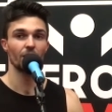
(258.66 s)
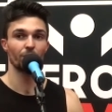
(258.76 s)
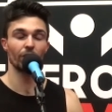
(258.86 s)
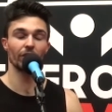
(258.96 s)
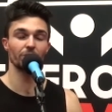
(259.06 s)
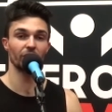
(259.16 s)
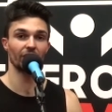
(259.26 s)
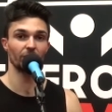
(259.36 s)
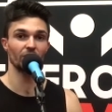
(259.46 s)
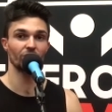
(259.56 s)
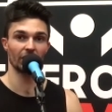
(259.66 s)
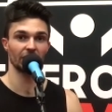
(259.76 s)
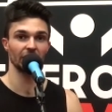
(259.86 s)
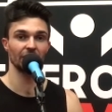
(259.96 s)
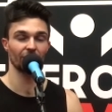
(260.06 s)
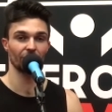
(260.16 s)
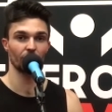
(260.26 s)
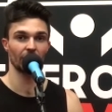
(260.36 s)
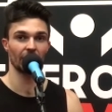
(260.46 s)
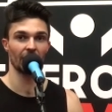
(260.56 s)
Programs don't have to be drastically different
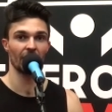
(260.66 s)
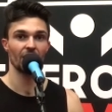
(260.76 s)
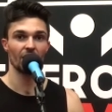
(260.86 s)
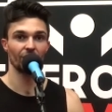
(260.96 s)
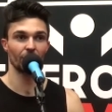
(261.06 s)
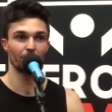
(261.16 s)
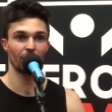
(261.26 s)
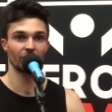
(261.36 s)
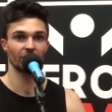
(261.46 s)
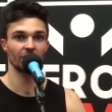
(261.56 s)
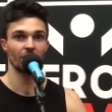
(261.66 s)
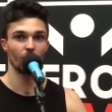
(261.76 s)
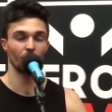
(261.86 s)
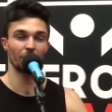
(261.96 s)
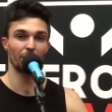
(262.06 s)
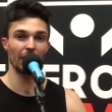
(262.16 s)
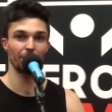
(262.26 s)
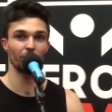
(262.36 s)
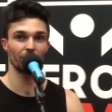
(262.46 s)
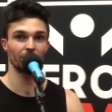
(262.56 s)
from one another for the person or the
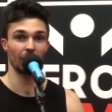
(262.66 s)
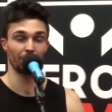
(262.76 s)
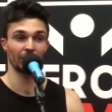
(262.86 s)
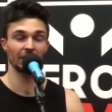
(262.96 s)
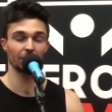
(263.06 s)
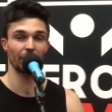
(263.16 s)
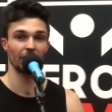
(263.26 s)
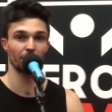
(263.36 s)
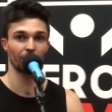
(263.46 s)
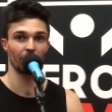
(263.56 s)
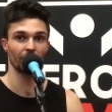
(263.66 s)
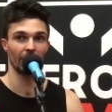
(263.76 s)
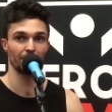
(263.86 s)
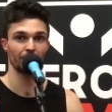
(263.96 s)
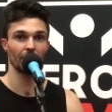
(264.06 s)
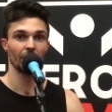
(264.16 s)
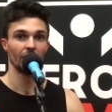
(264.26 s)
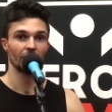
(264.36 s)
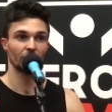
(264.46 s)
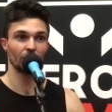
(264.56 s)
people that participate in the program
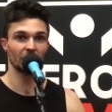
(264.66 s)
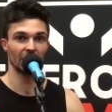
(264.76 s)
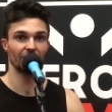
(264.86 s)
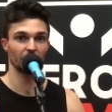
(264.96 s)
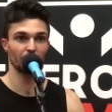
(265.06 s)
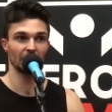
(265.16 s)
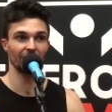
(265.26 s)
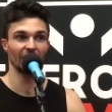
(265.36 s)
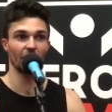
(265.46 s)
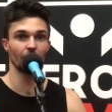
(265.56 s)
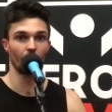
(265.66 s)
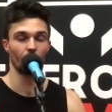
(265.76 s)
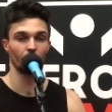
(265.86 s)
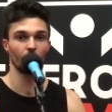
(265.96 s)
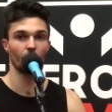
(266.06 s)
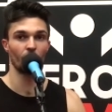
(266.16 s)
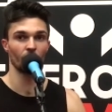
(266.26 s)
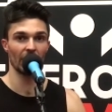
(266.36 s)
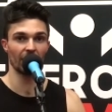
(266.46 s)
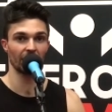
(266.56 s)
to achieve a specific goal
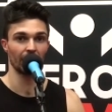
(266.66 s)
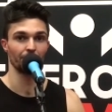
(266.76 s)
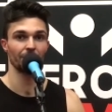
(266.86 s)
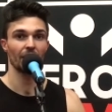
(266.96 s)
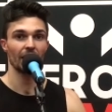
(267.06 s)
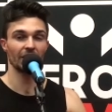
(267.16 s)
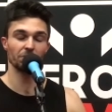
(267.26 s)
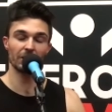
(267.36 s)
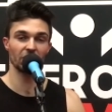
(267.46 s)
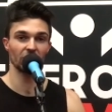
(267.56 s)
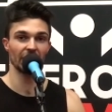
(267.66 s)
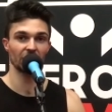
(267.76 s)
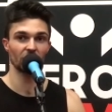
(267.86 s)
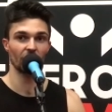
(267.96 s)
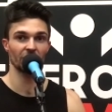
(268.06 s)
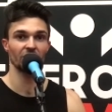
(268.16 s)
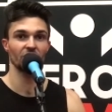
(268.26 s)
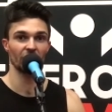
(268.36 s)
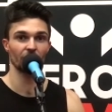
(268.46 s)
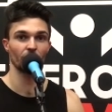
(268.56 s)
or outcome. As mentioned, exercise is
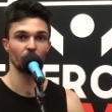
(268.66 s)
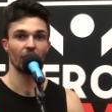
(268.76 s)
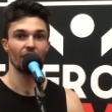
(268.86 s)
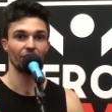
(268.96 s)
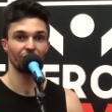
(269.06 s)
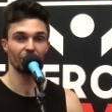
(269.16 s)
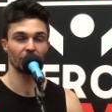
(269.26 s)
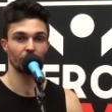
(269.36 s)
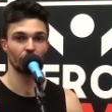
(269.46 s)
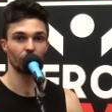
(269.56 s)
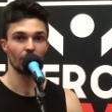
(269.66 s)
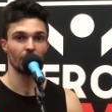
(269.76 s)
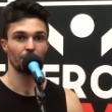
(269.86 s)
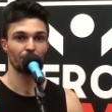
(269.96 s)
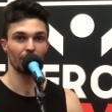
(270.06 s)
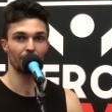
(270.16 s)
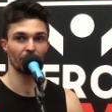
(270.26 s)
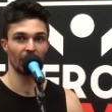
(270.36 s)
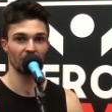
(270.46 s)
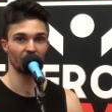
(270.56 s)
general physical
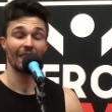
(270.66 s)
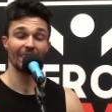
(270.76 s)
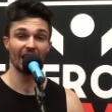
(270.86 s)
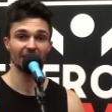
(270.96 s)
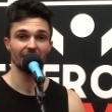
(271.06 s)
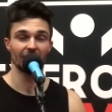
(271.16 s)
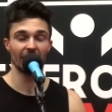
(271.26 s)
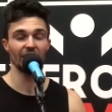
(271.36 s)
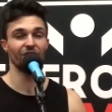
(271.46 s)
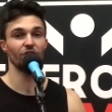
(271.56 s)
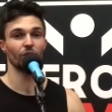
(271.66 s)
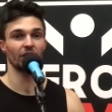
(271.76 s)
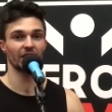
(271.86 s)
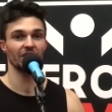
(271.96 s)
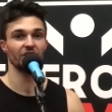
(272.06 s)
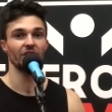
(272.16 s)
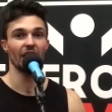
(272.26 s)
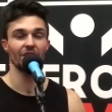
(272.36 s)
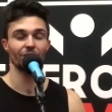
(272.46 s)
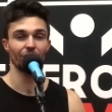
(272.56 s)
preparation, and thus individualization
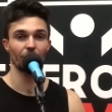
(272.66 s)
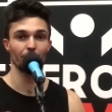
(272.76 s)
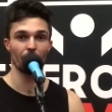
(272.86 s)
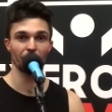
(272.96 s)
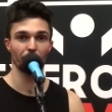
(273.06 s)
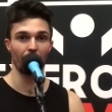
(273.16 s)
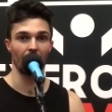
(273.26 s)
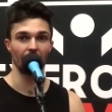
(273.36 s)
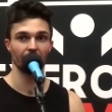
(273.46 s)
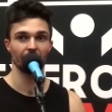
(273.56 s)
is, for the most part,